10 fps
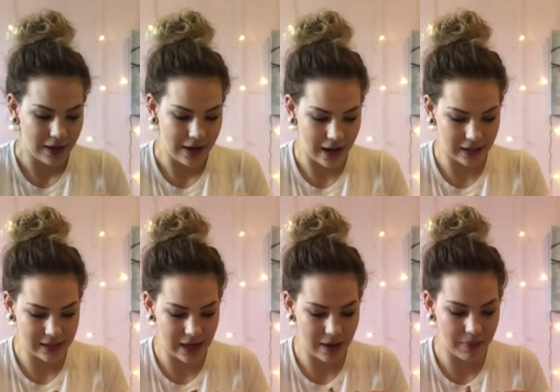
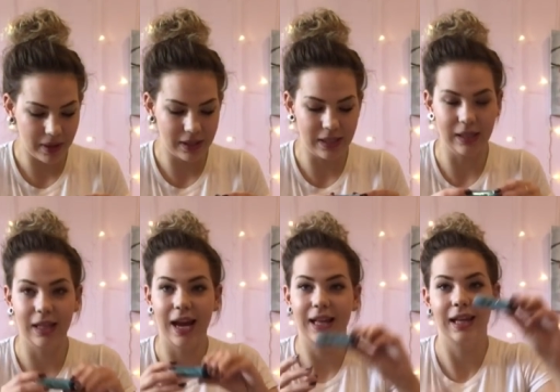Next up,
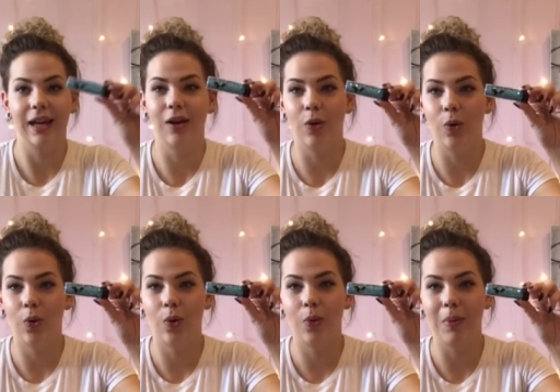Delilah.
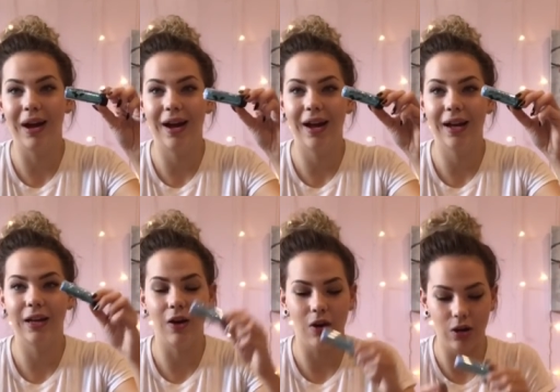Oh my
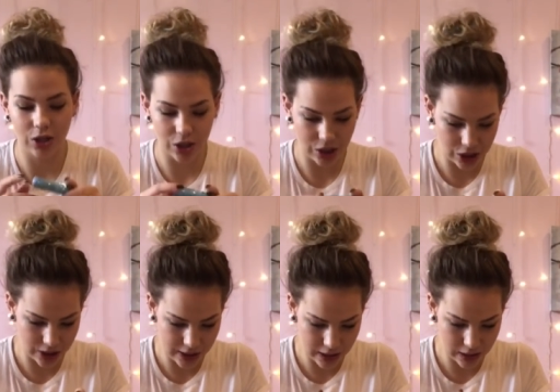gosh,
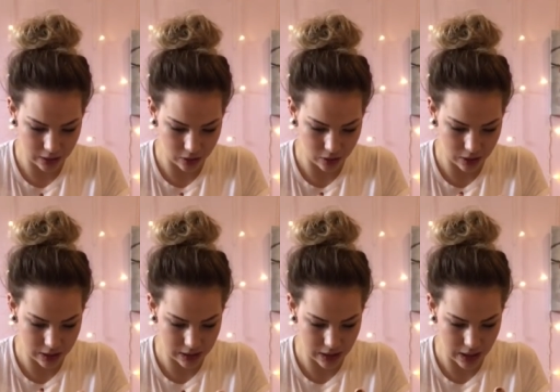she
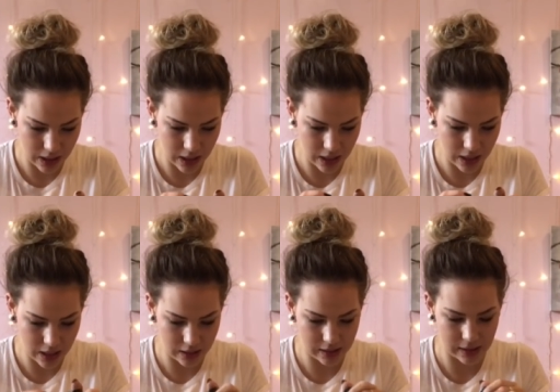looks
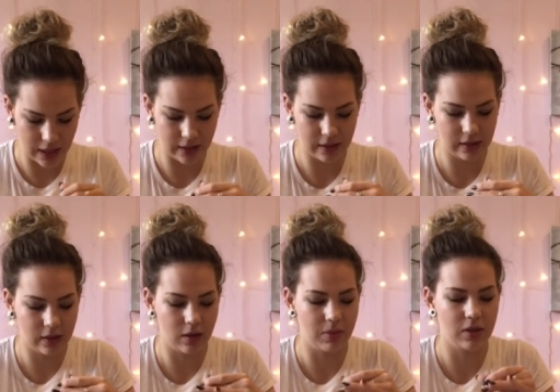insane. This is
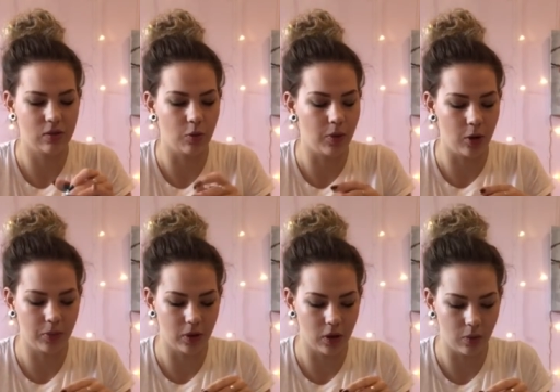going to be so
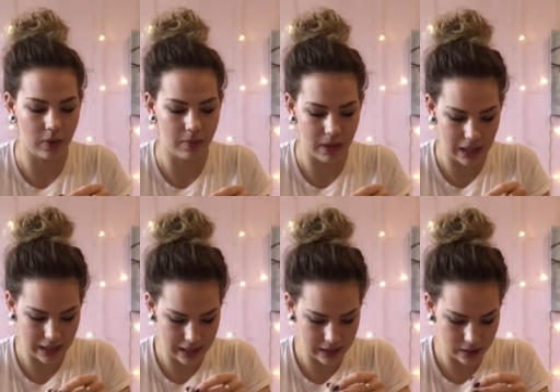popular with my
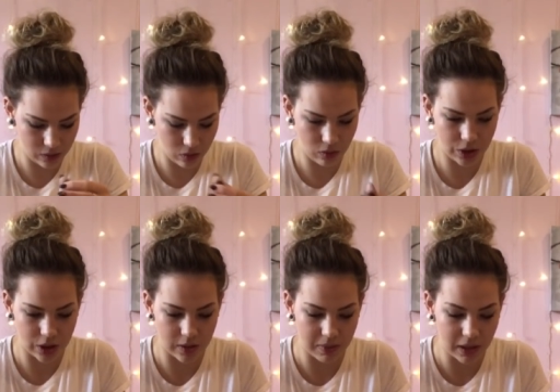ladies. Oh,
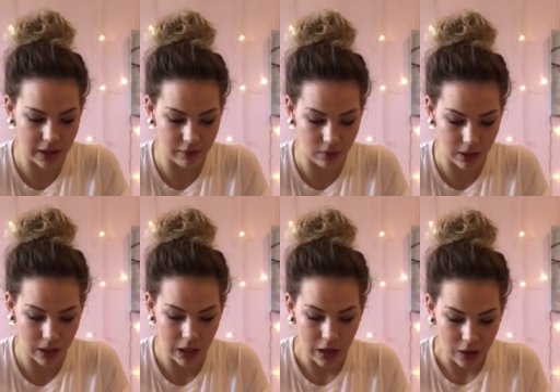she's spilling everywhere.
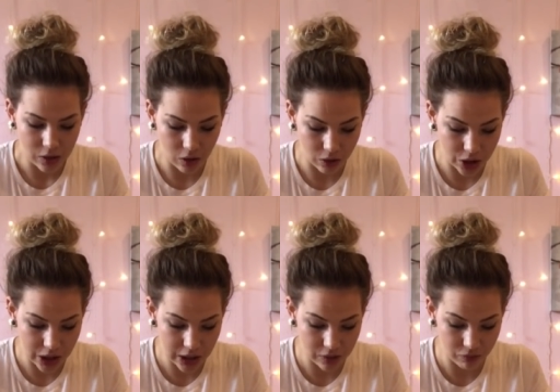So
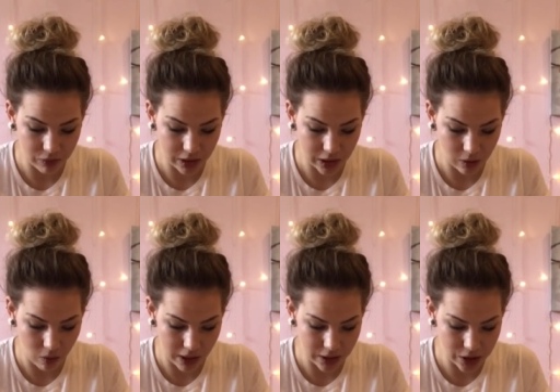she is really
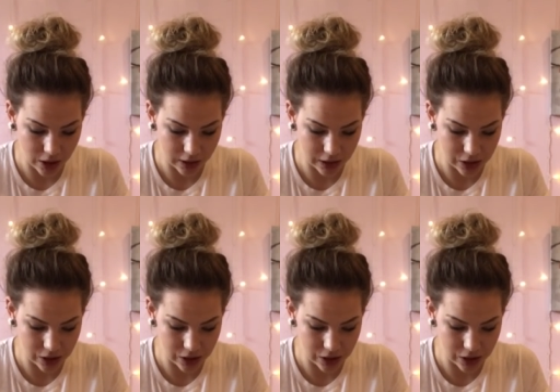quite chunky.